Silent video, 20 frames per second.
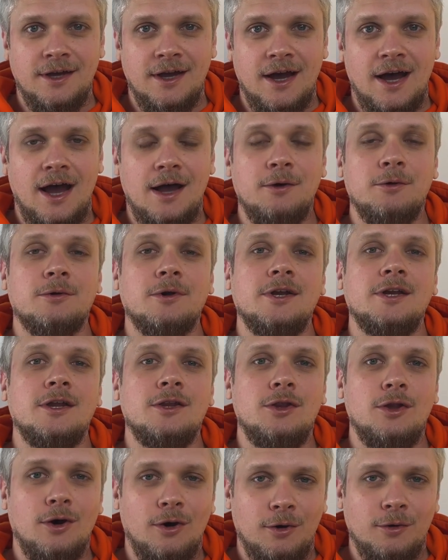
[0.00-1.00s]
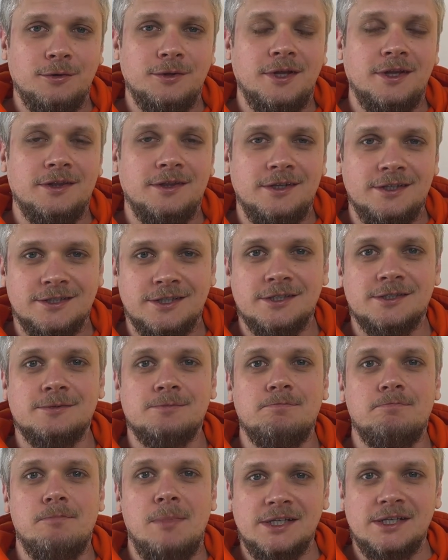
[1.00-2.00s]
I already know that this is
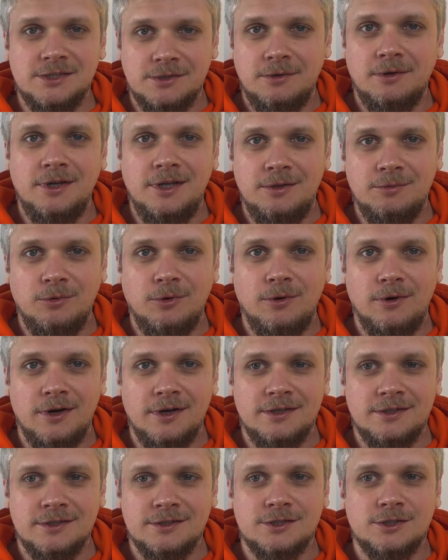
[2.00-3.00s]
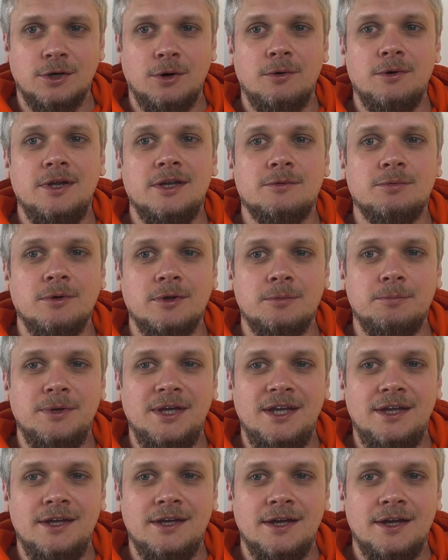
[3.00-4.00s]
masculine word, so it will
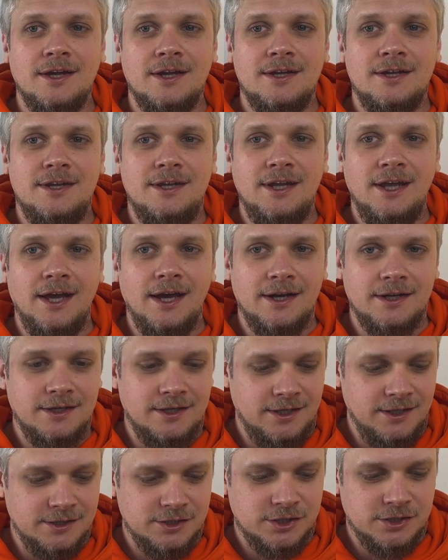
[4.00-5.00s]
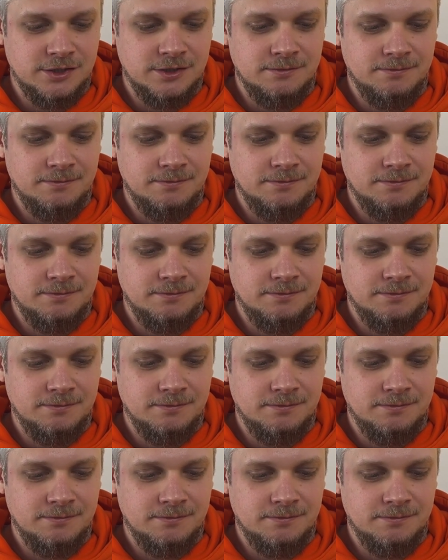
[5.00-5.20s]
be der Tisch.